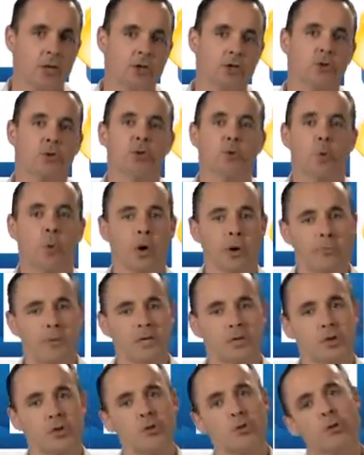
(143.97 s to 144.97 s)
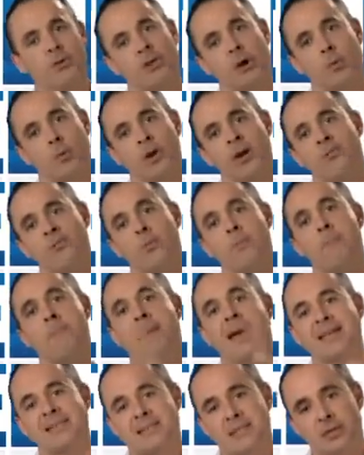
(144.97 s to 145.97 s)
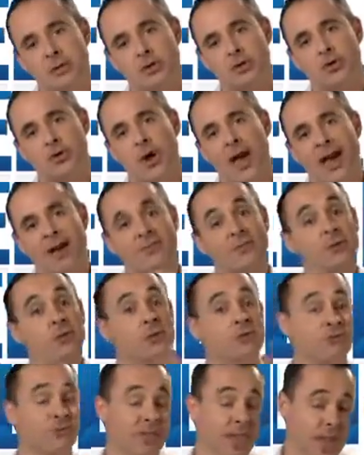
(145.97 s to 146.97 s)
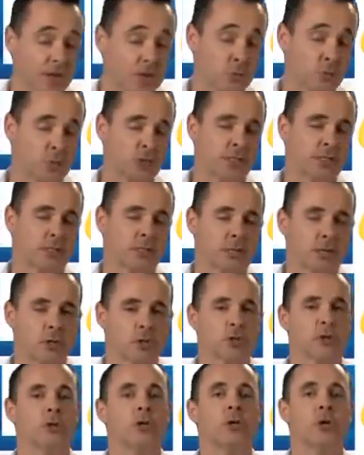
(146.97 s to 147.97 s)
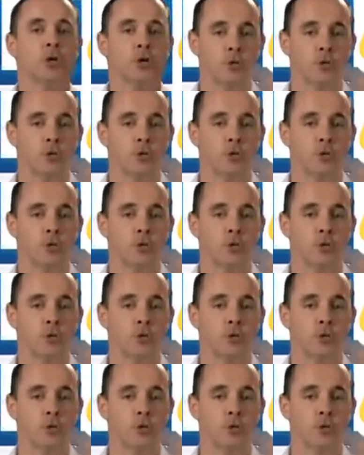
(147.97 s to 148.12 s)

So you want to make sure that whatever message you have in your Flash presentation,